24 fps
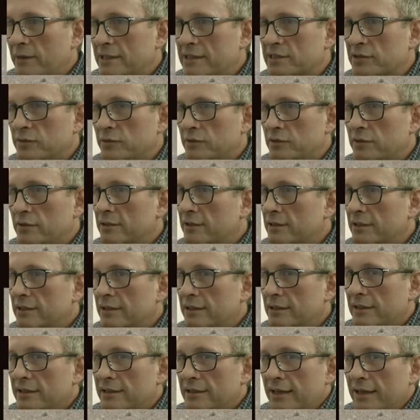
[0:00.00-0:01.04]
saw
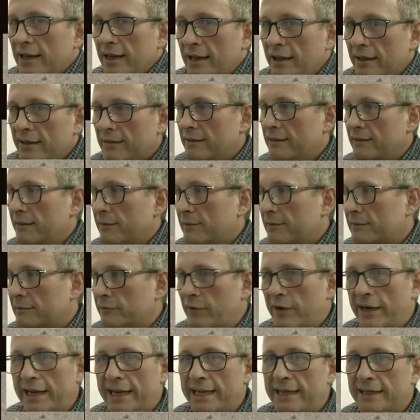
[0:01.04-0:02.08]
uh,
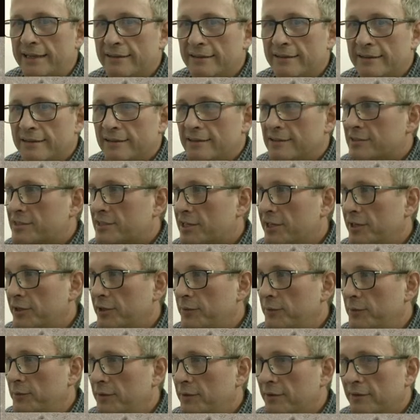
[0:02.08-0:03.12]
three,
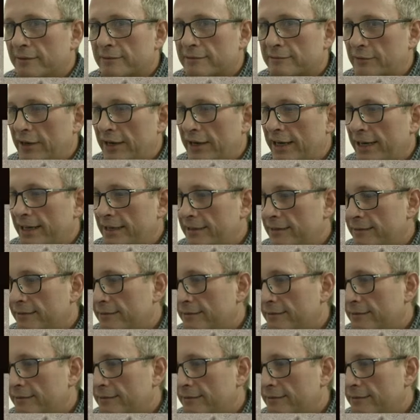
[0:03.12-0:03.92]
two, three,